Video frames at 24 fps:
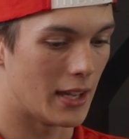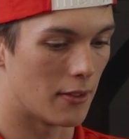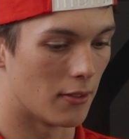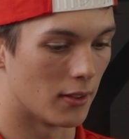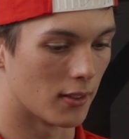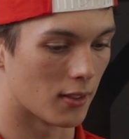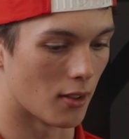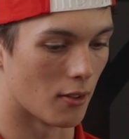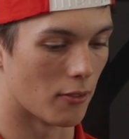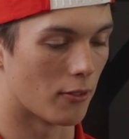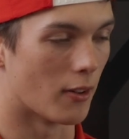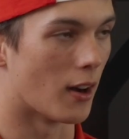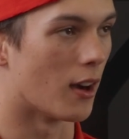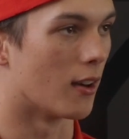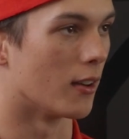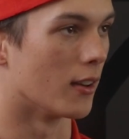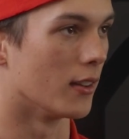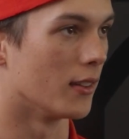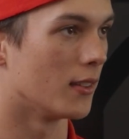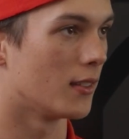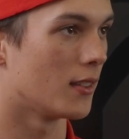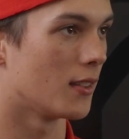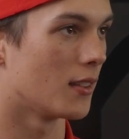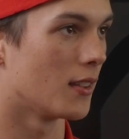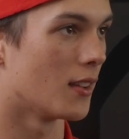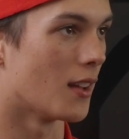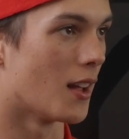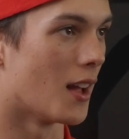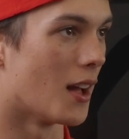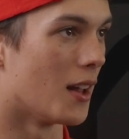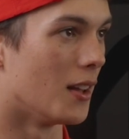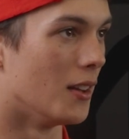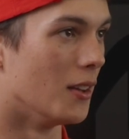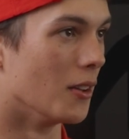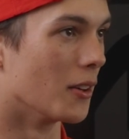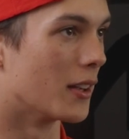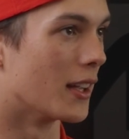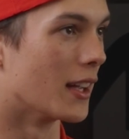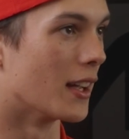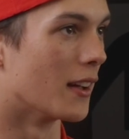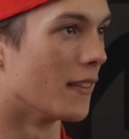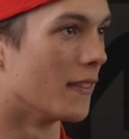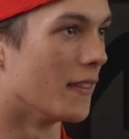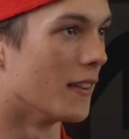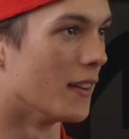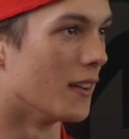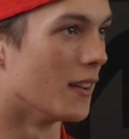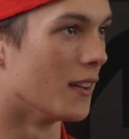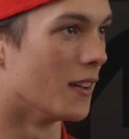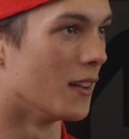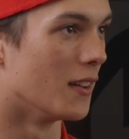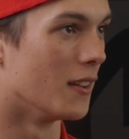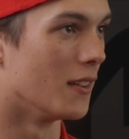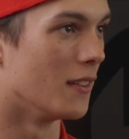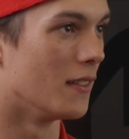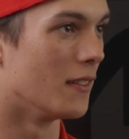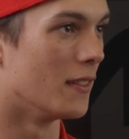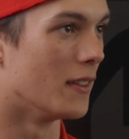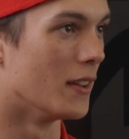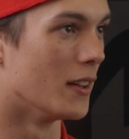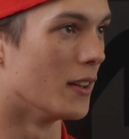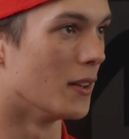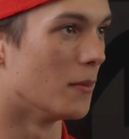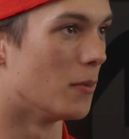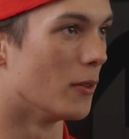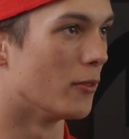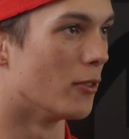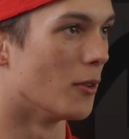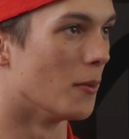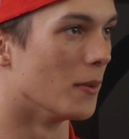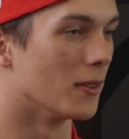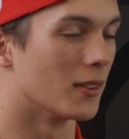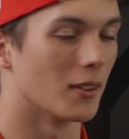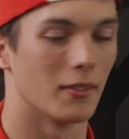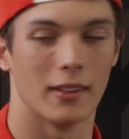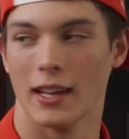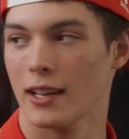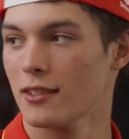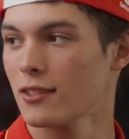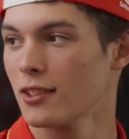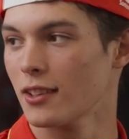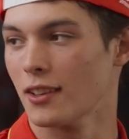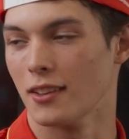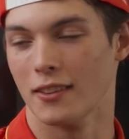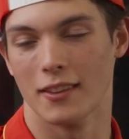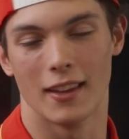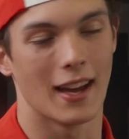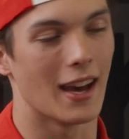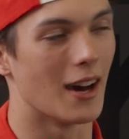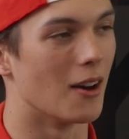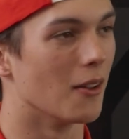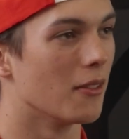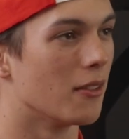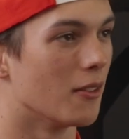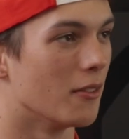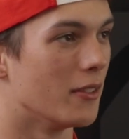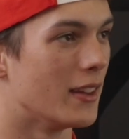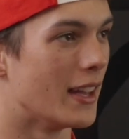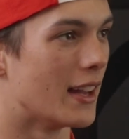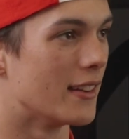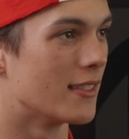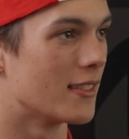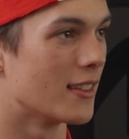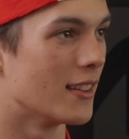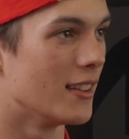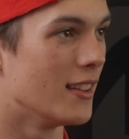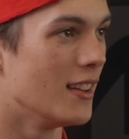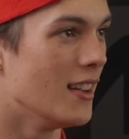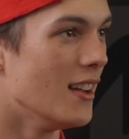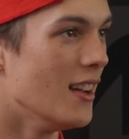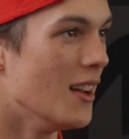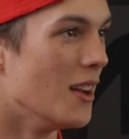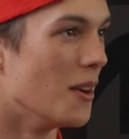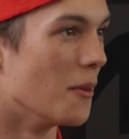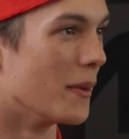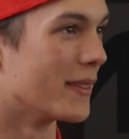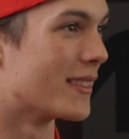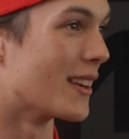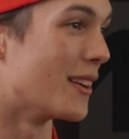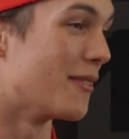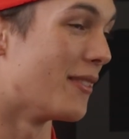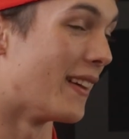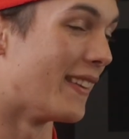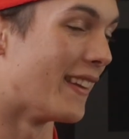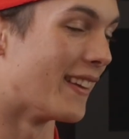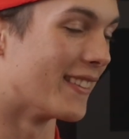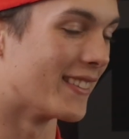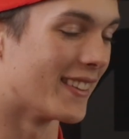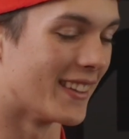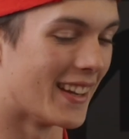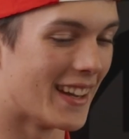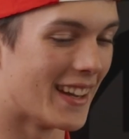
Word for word: even so far as uh, looking at the, the performance of the engine and the health of the engine, which I found out